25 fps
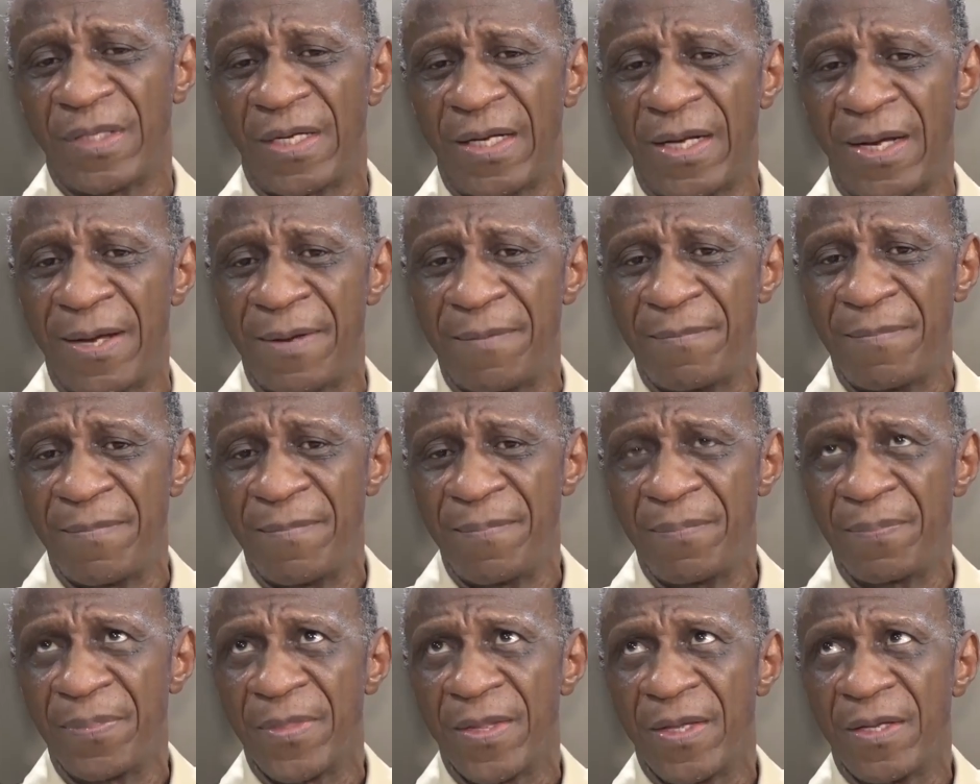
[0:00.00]

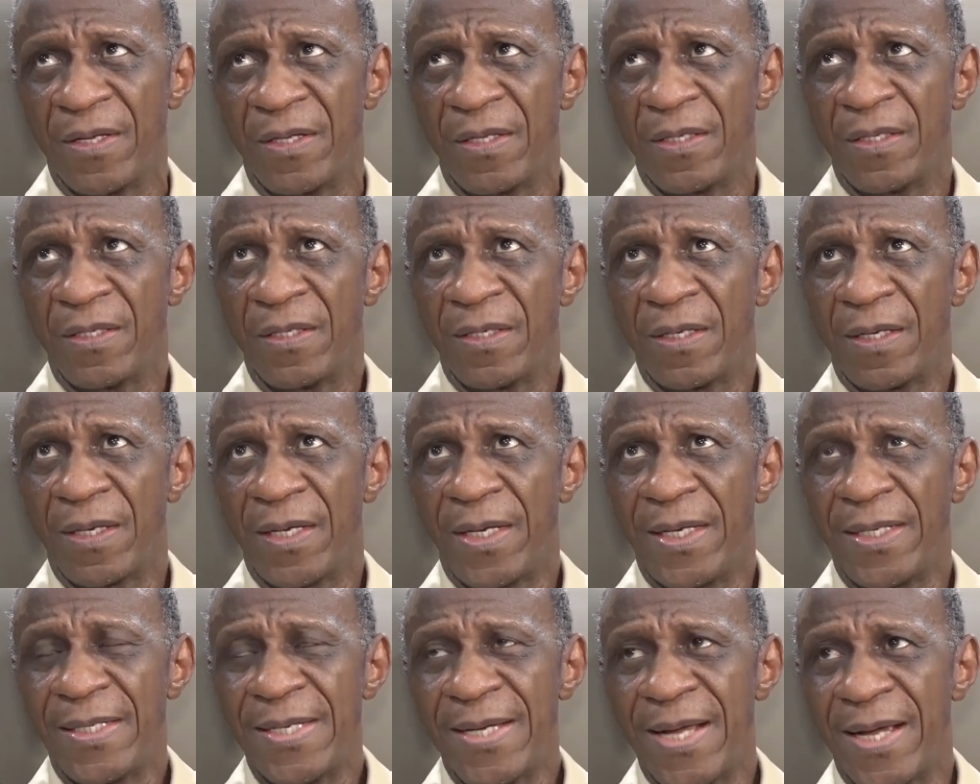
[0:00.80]

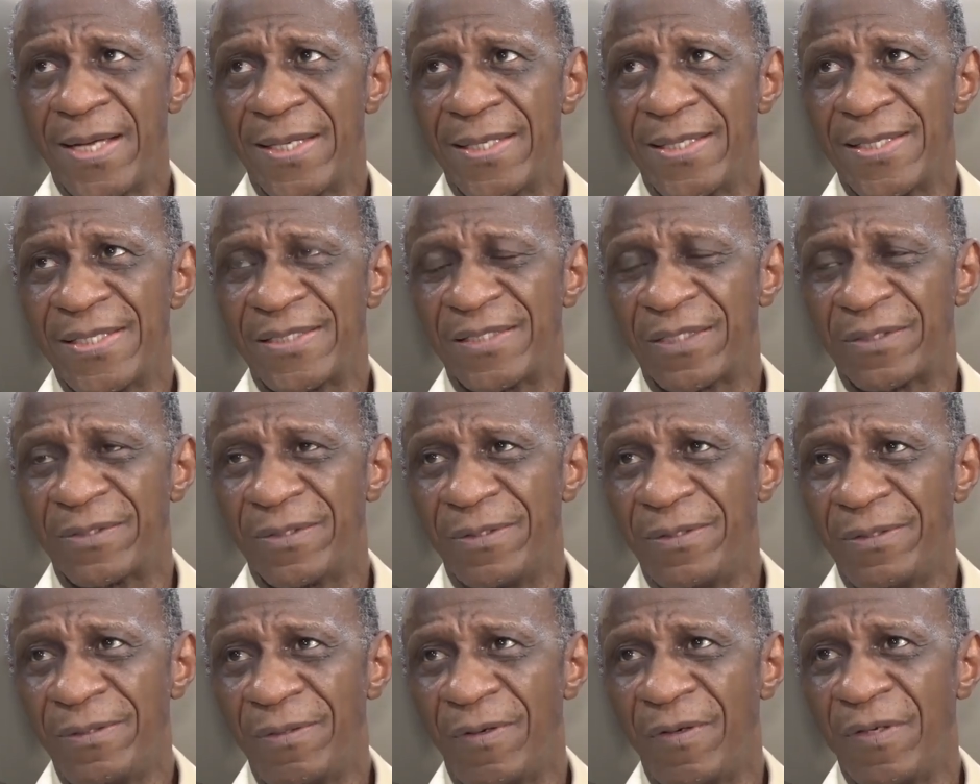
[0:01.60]
8-9 years
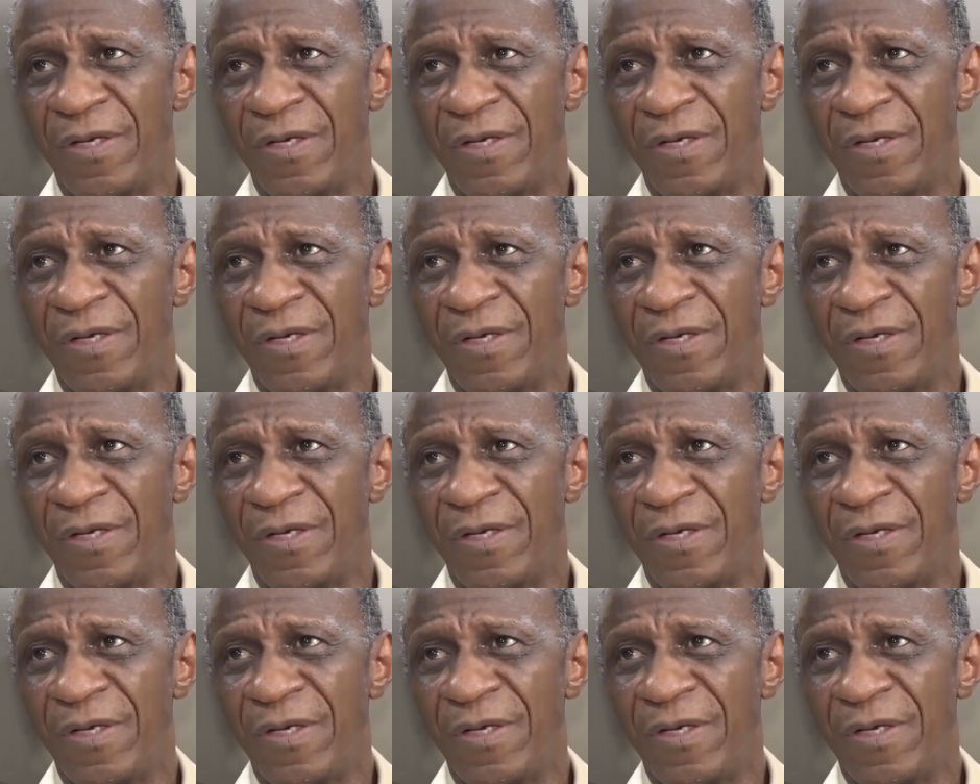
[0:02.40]
ago,